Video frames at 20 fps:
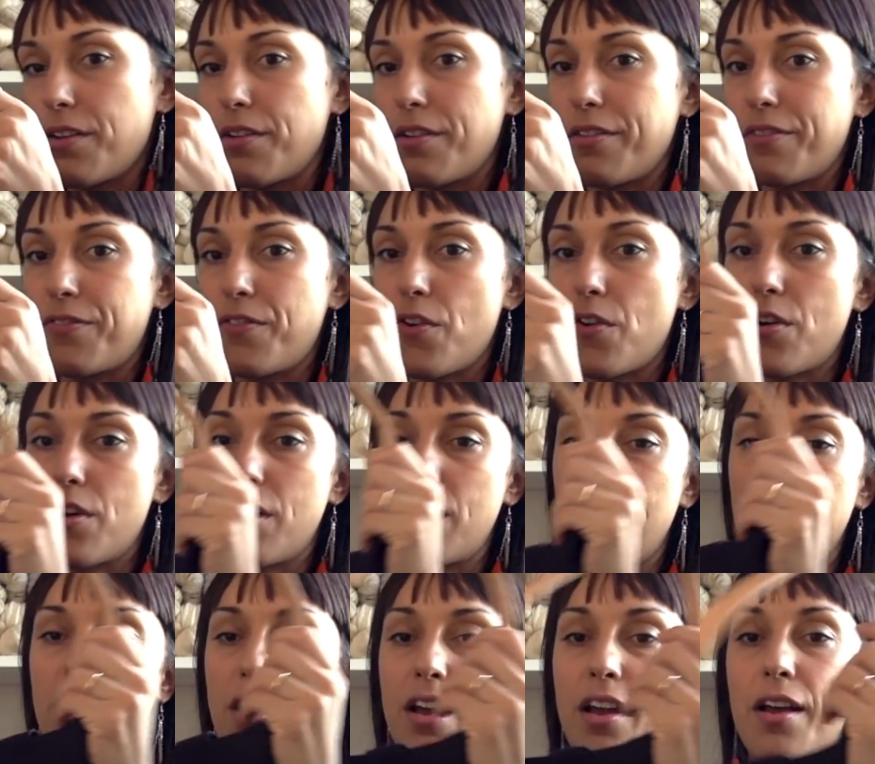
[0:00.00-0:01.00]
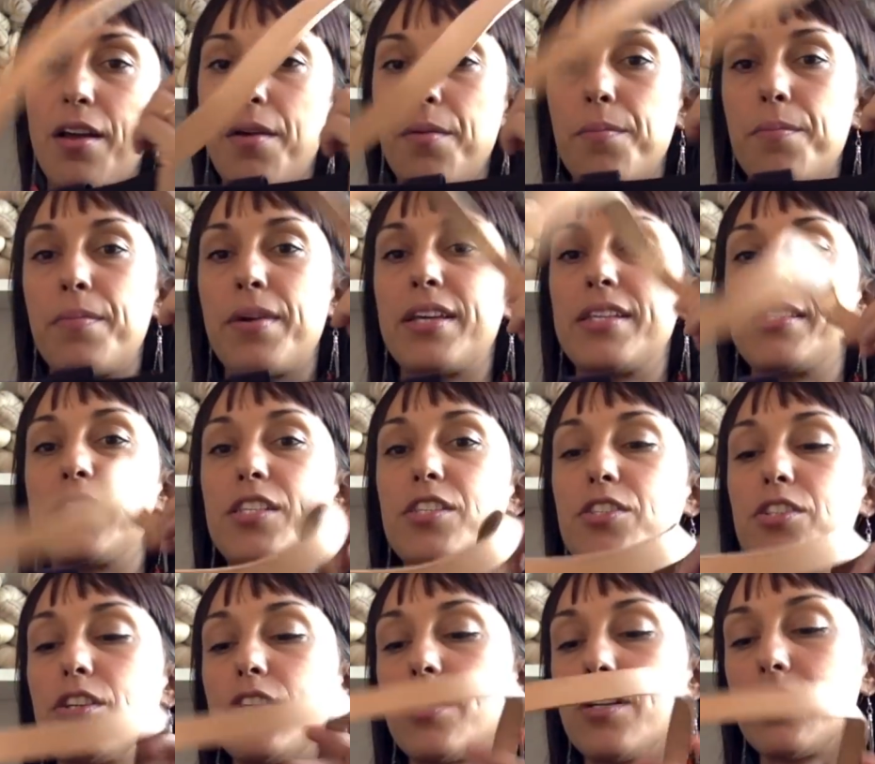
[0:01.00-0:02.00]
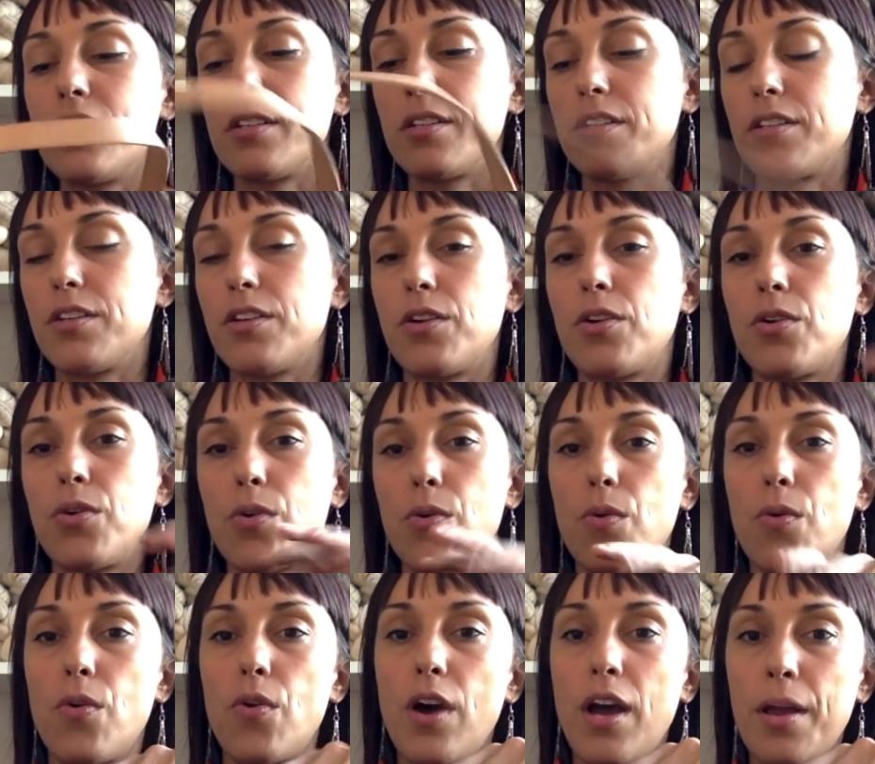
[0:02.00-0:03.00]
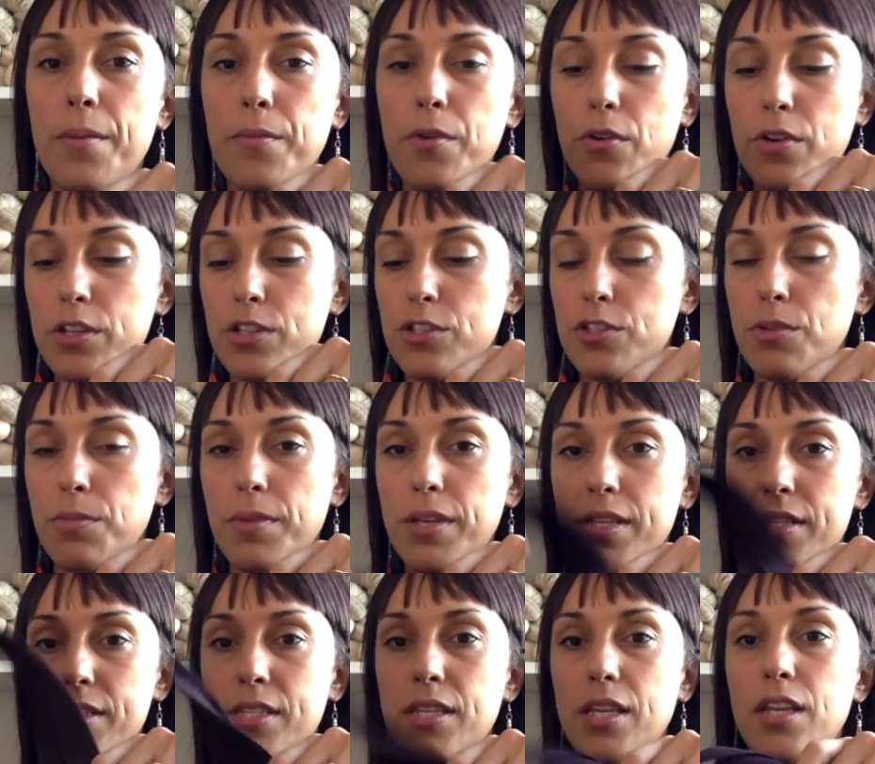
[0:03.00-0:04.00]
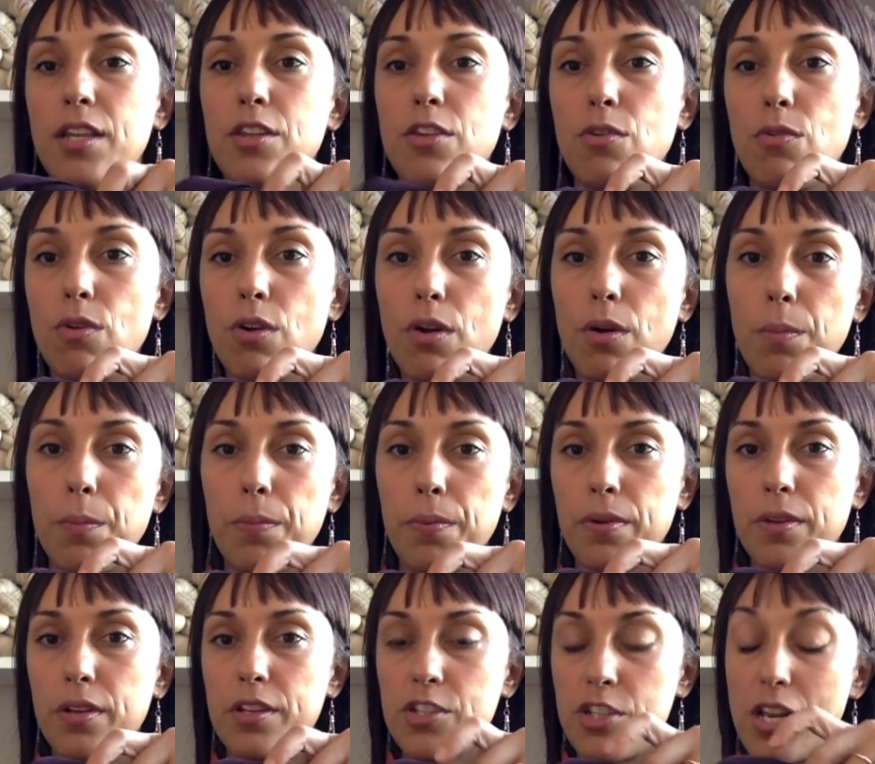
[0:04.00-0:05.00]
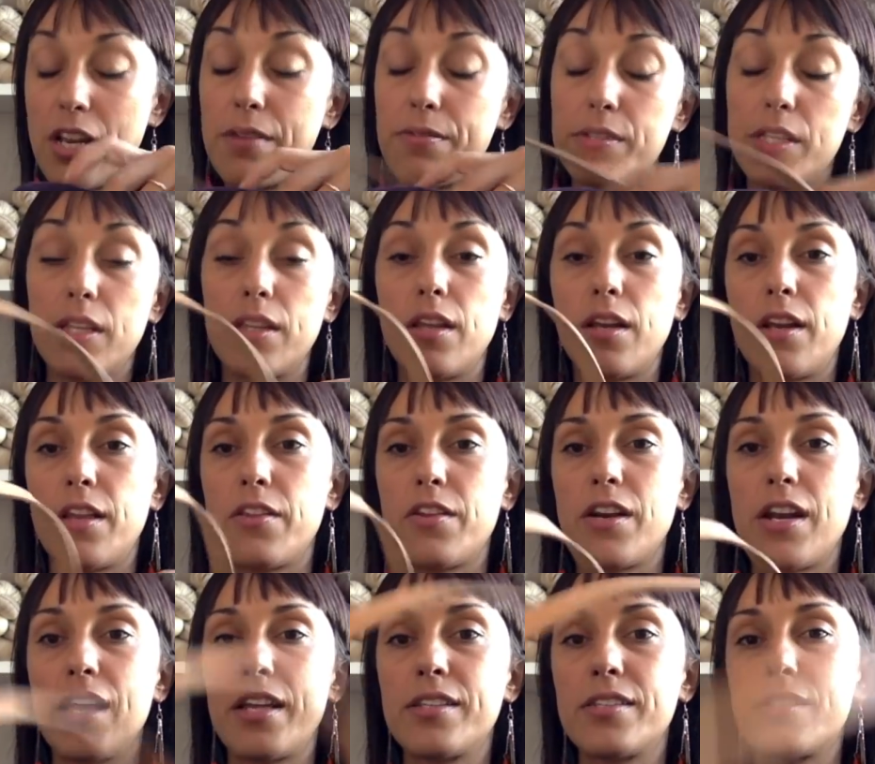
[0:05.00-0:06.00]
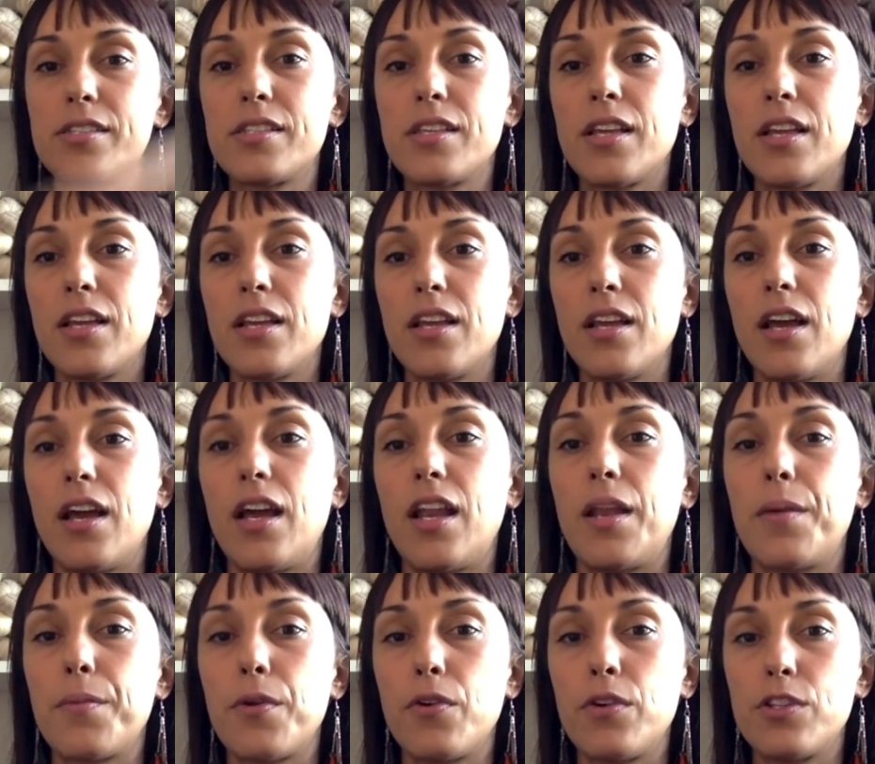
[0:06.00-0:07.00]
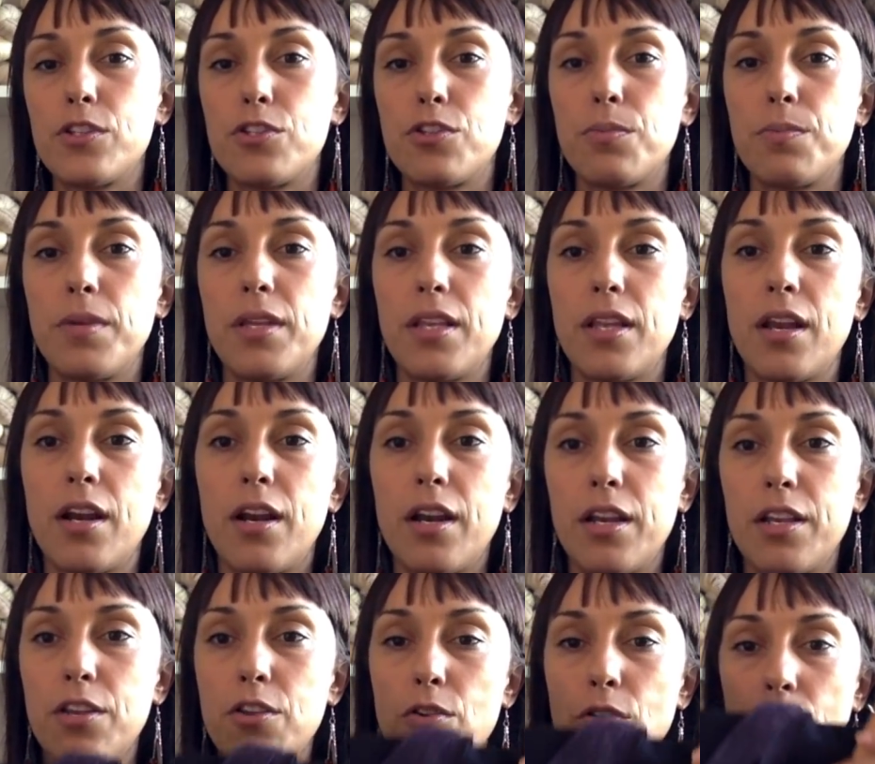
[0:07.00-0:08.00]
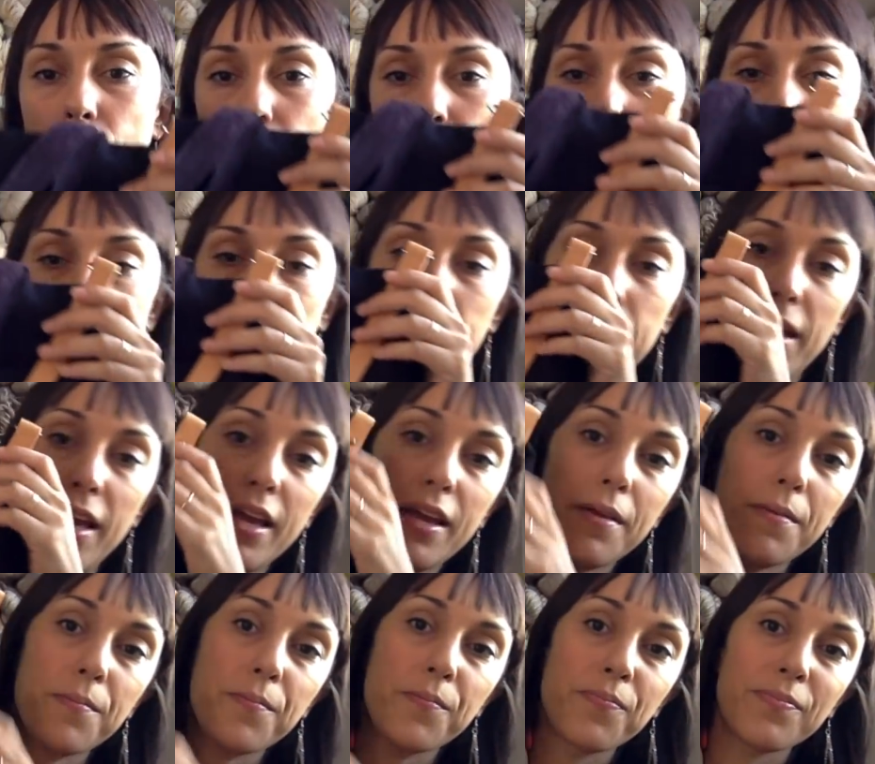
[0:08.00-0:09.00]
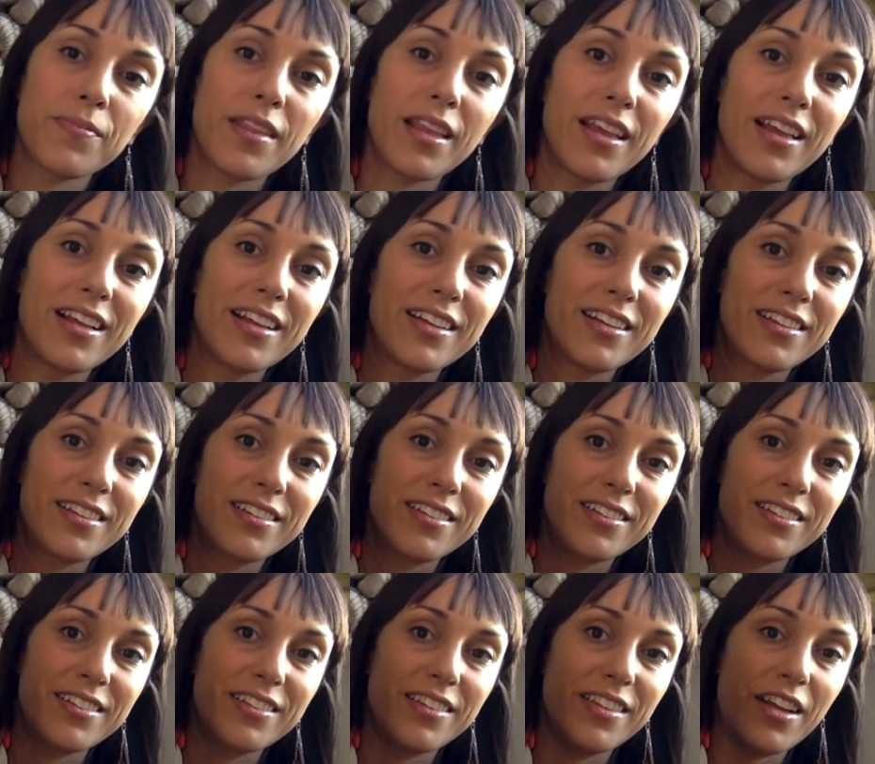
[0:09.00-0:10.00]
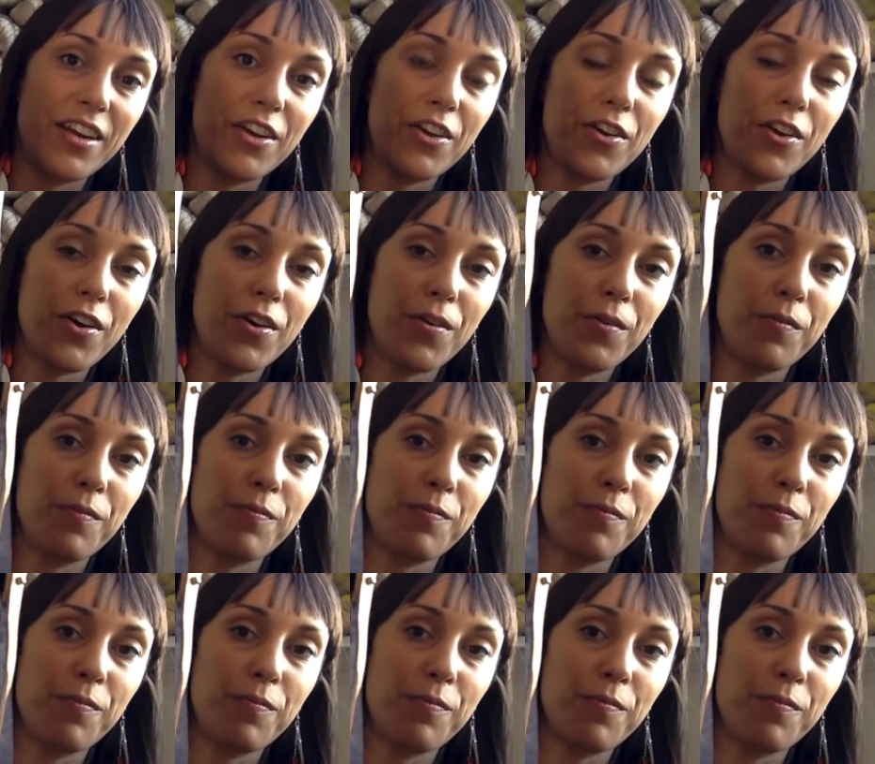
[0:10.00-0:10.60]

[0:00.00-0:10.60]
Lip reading: for my sister, who I'm going to meet in Europe. She lives in the Netherlands, and I'm going to meet her in Europe in May. There you go.